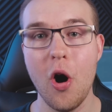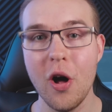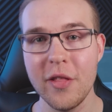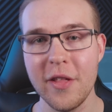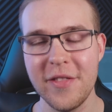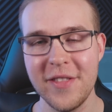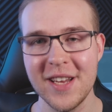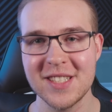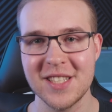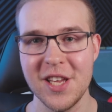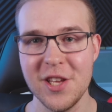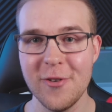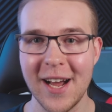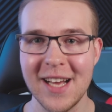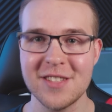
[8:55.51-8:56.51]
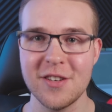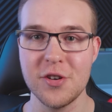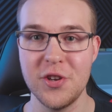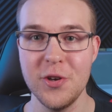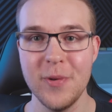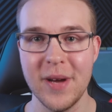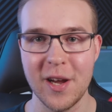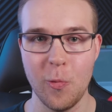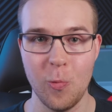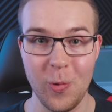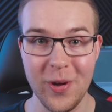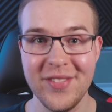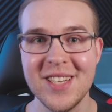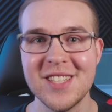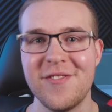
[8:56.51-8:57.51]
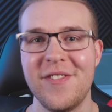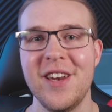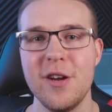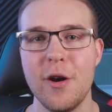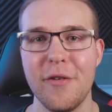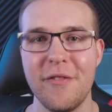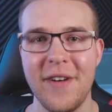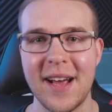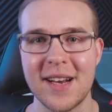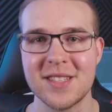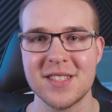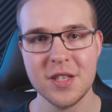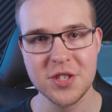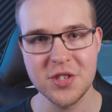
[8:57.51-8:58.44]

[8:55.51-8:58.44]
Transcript: all the things that you guys are doing with these video effects.